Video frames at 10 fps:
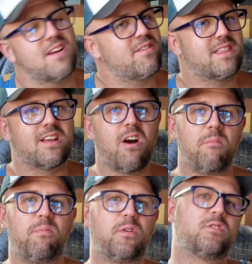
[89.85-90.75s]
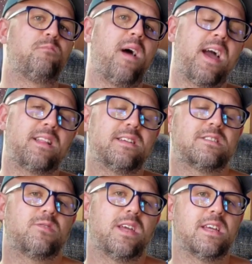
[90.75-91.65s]
everything got pushed back
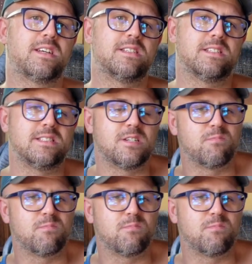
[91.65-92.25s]
this week because